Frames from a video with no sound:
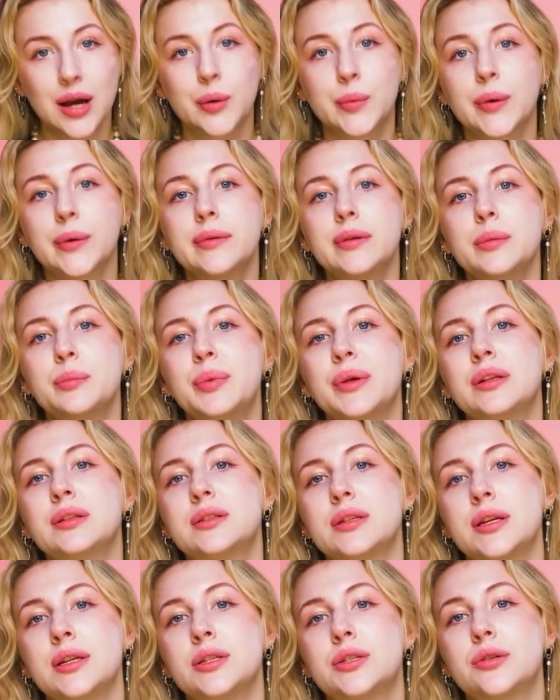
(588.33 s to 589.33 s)
we will
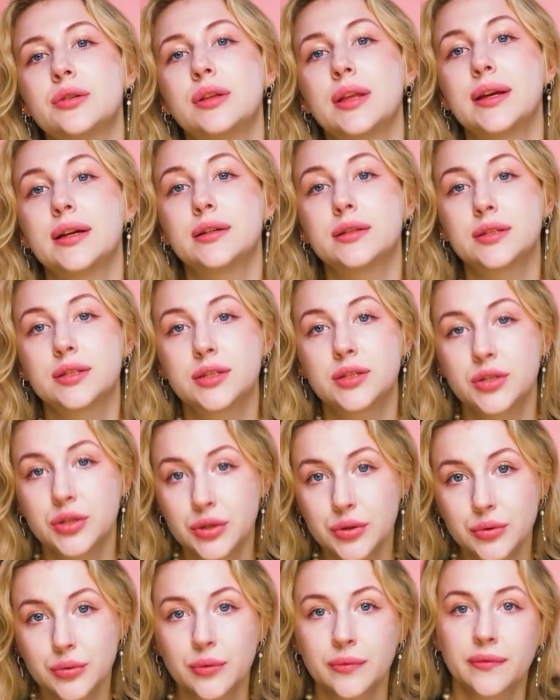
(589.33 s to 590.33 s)
build into layers
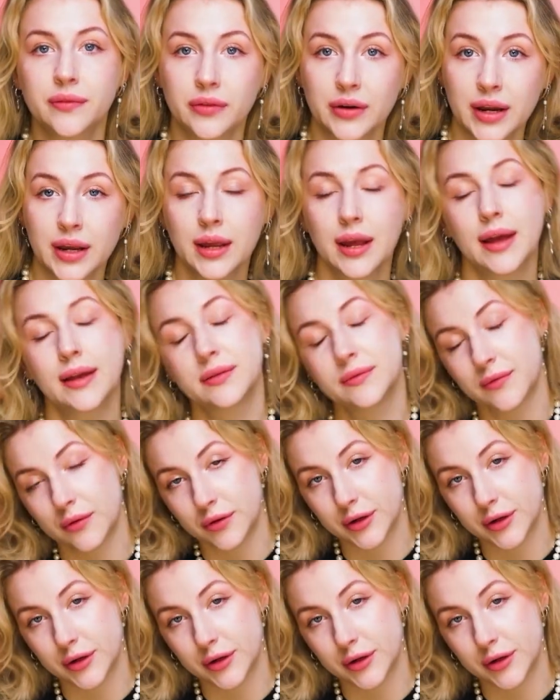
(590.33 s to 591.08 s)
2, 3, and